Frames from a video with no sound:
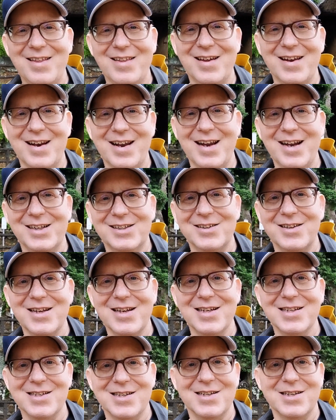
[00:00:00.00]

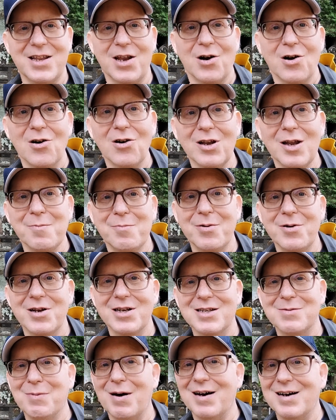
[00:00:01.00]
here the sharp
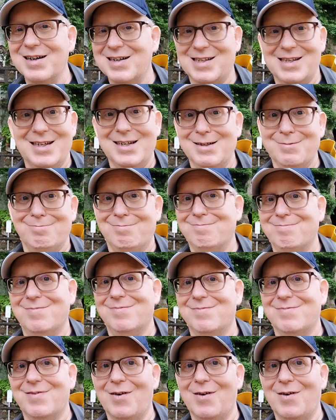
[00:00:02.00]
edges on this side,